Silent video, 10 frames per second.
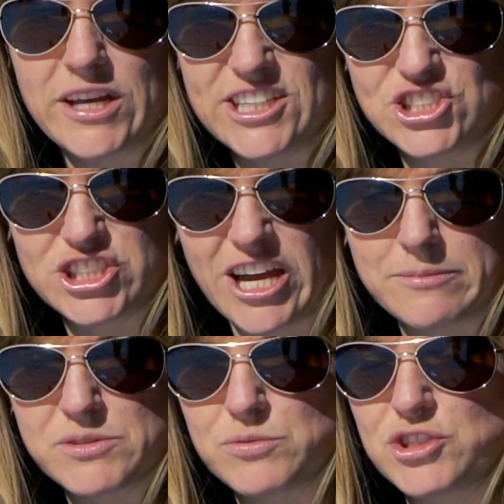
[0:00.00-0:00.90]

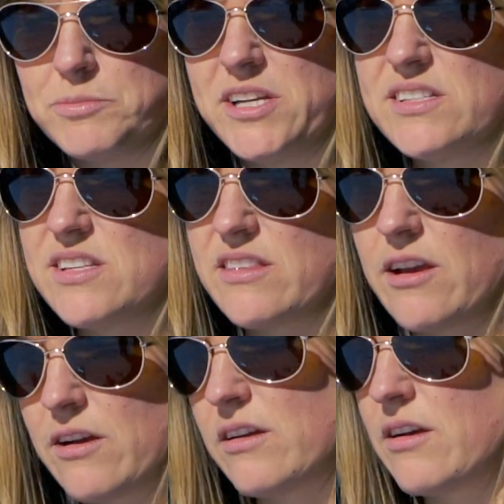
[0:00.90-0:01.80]
AGMs, which means that
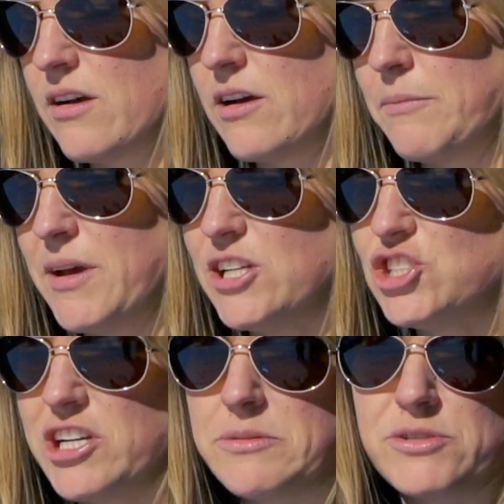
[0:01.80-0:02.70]
their
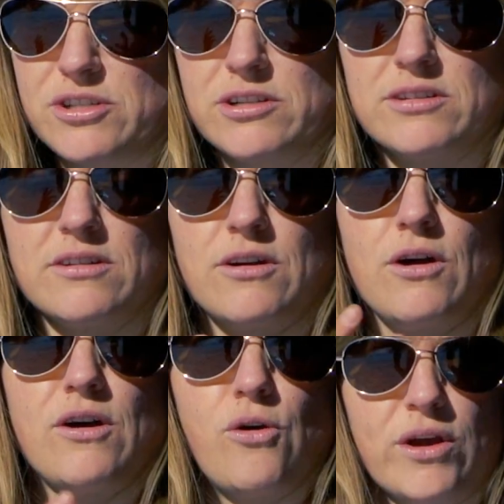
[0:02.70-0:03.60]
AGMs are
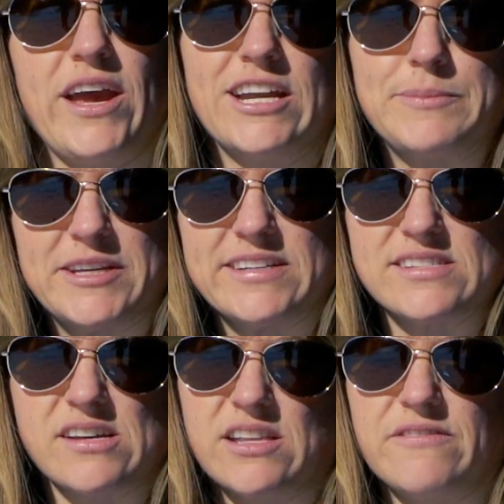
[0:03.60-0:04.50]
okay to be
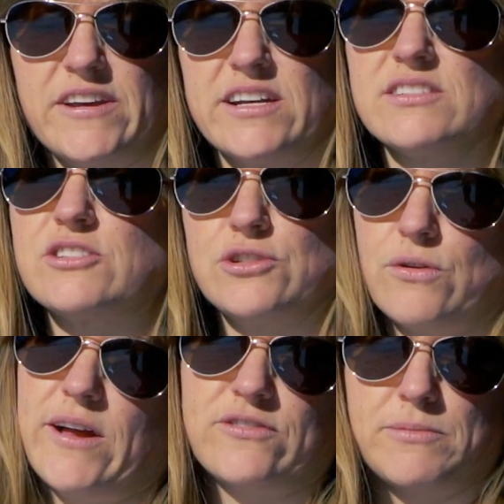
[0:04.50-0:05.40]
inside the van, so you
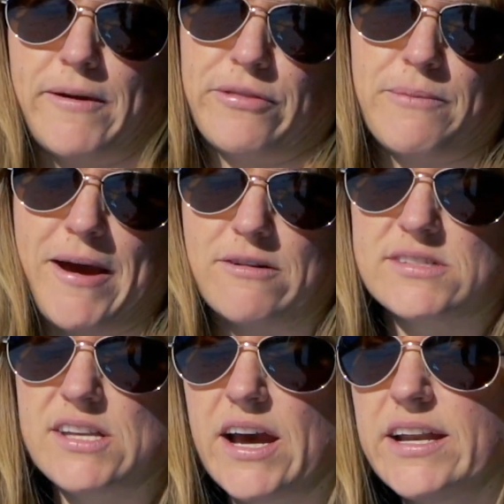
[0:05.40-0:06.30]
don't have to mount them
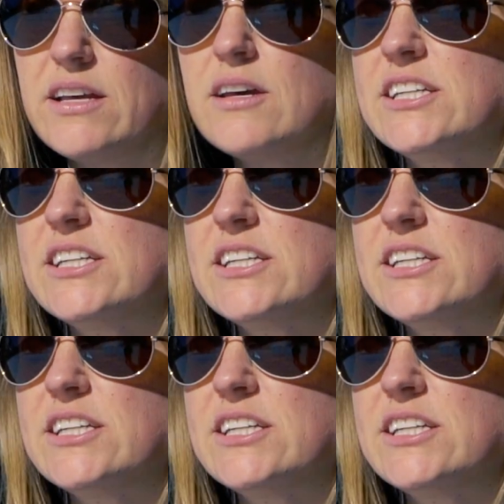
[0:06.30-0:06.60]
outside.